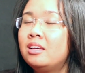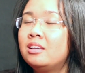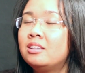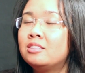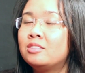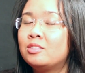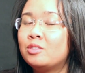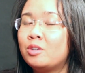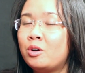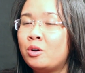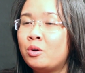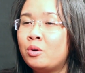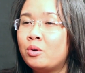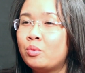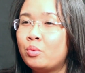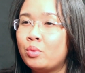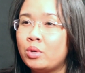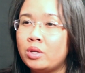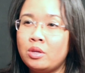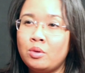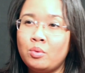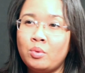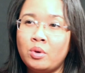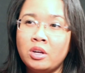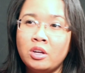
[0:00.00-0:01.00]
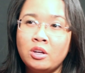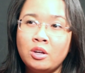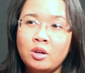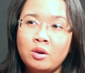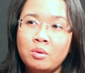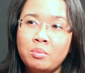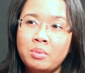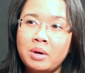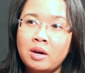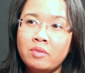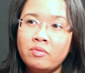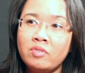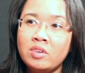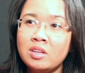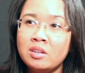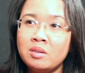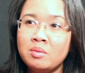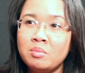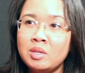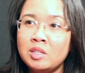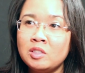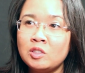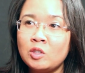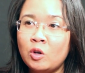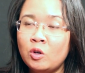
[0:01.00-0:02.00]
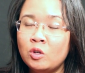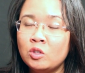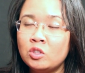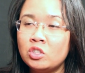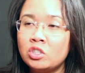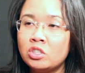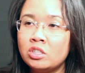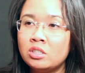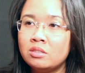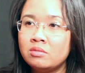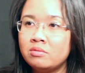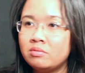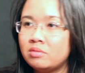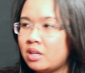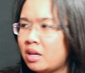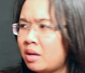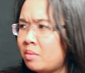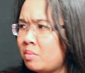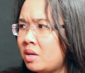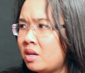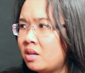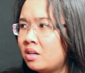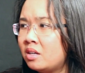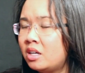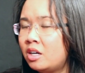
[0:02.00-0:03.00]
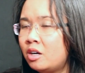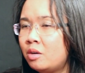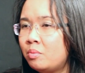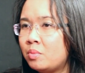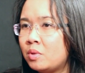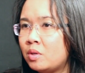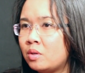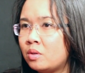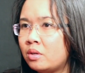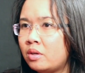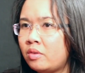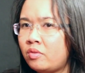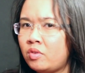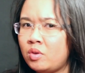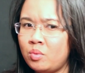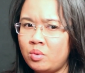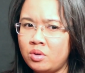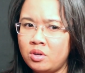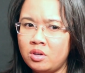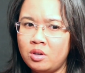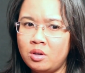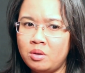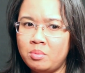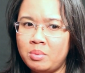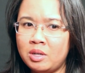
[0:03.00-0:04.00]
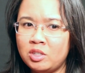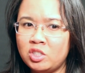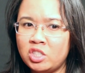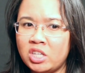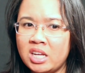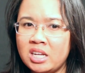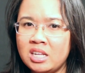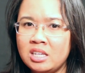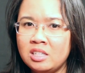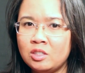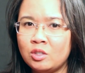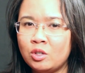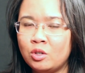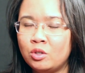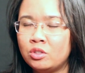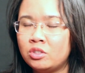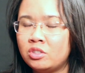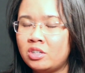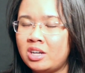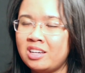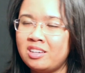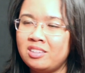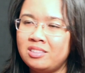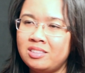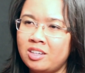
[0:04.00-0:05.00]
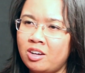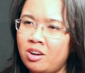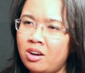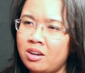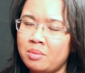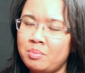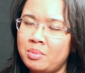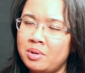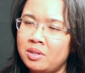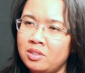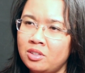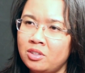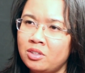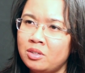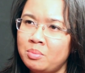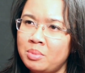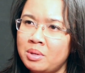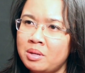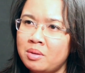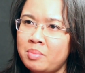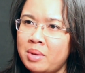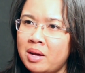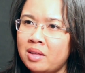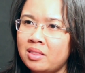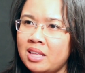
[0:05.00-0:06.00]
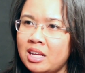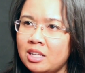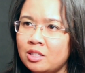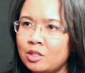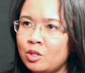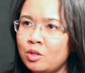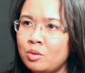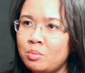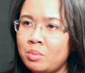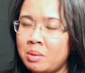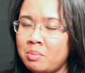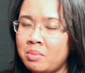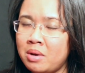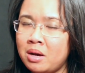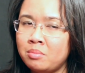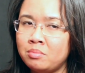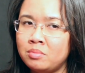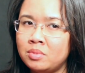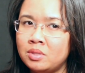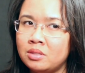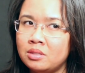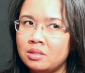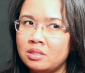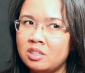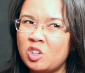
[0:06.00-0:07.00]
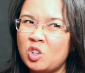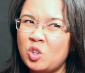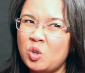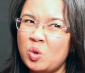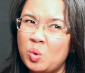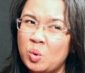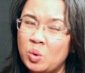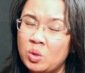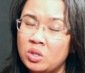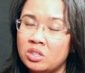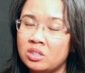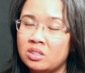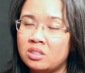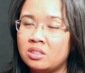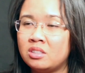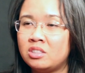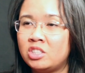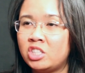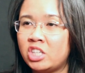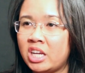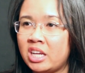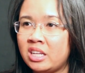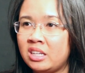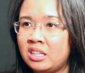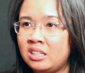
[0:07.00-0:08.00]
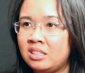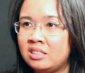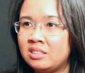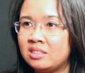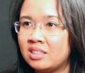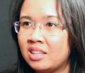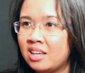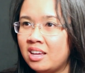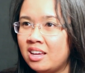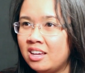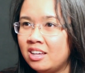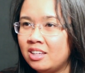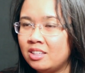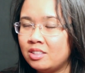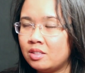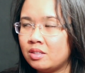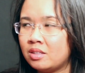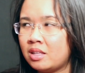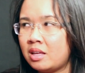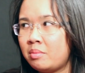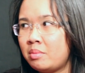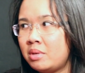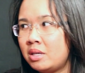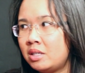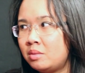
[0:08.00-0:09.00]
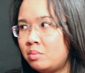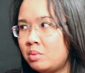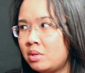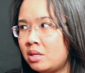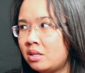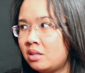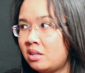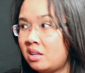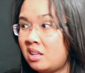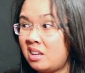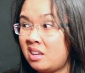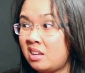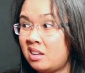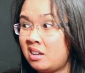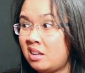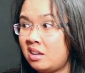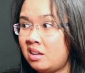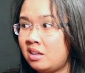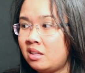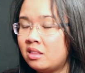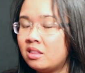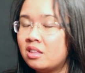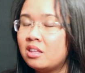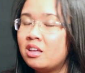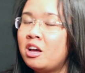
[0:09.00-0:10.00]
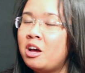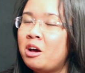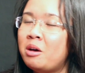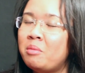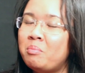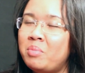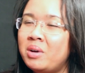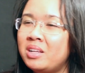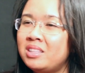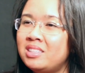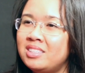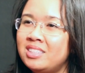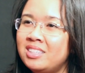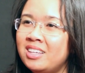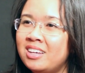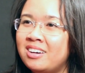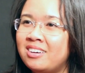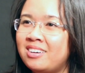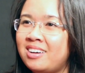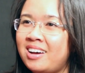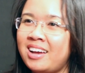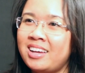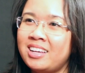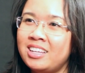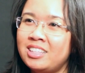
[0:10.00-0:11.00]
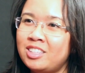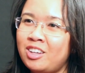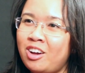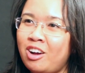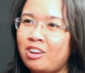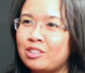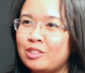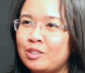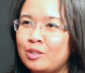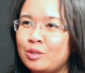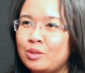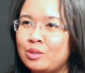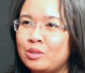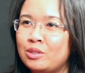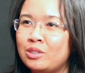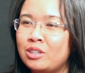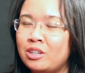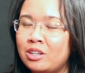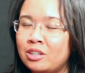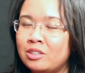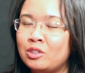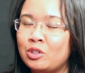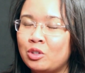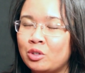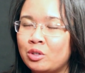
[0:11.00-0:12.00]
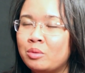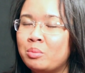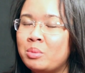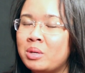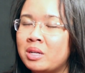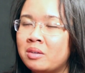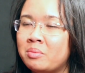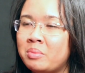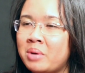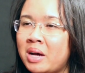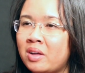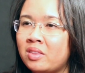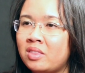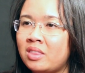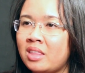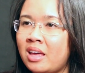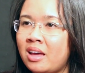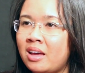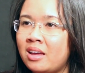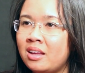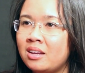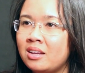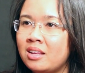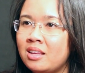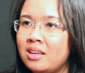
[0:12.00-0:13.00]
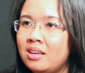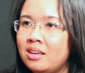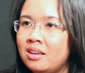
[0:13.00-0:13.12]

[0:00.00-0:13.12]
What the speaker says: So when you want to know about Vietnamese culture, I'm here to help you. If you want to know about Chinese culture, I could talk about a little bit about that too. My mom's a quarter Chinese, so that makes me like an 1/8. But still, I could talk to a little bit about that.